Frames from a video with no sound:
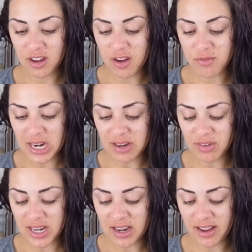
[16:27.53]
I really,
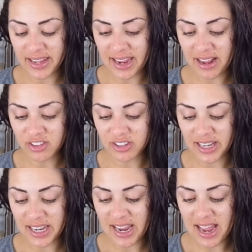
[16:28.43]
really like it
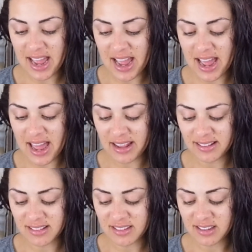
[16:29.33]
actually,
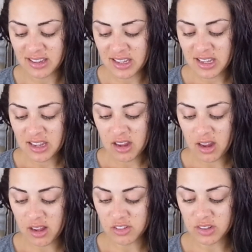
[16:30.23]
and
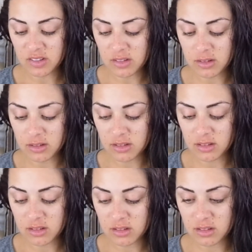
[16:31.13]
I just,
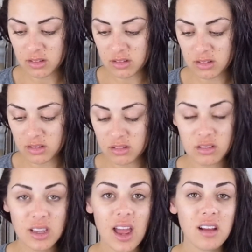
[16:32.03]

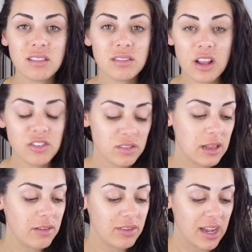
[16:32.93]
yeah, I just
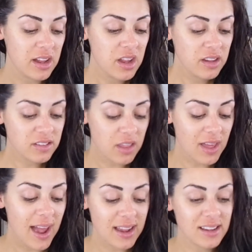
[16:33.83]
love it. So
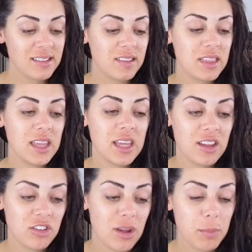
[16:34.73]
that is the
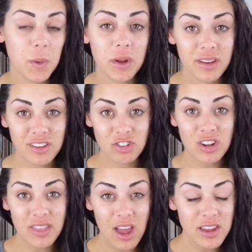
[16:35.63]
shampoo and
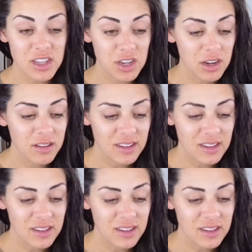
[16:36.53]
conditioner that I use.